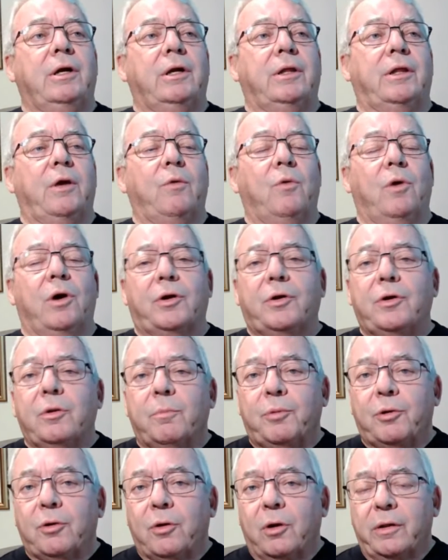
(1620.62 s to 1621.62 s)
They wanted to
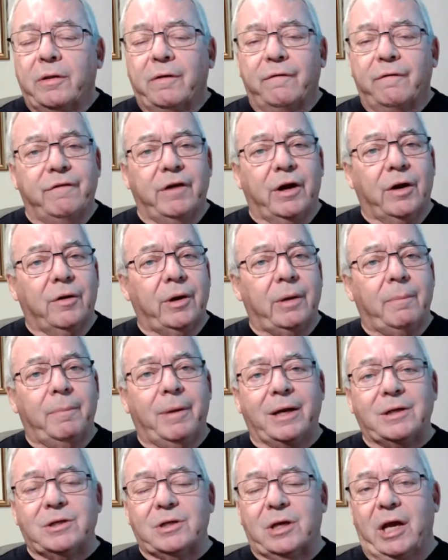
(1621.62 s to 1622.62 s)
put on the very
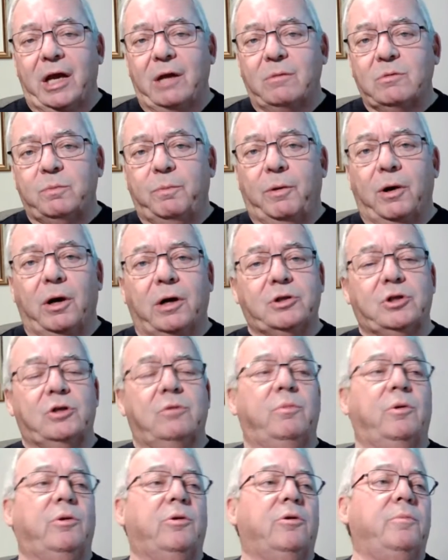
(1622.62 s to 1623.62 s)
best games
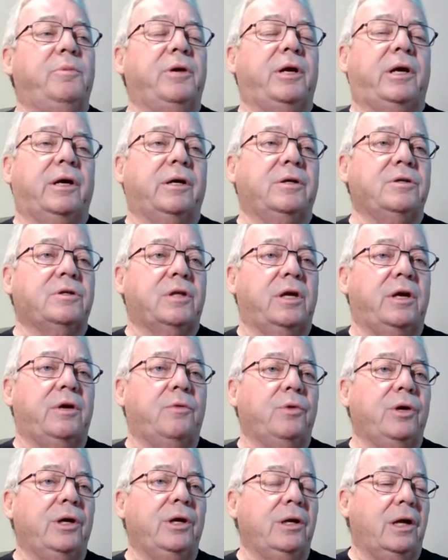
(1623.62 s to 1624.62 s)
possible because they
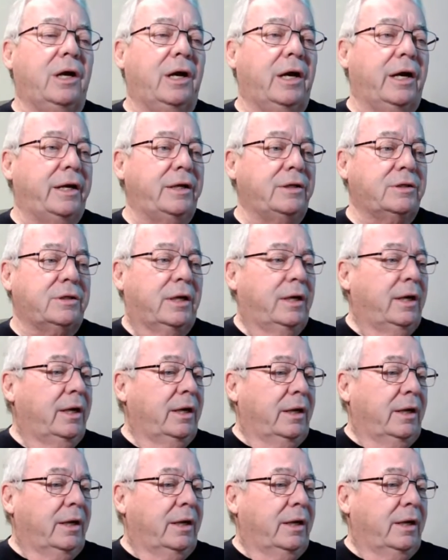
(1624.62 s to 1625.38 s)
realized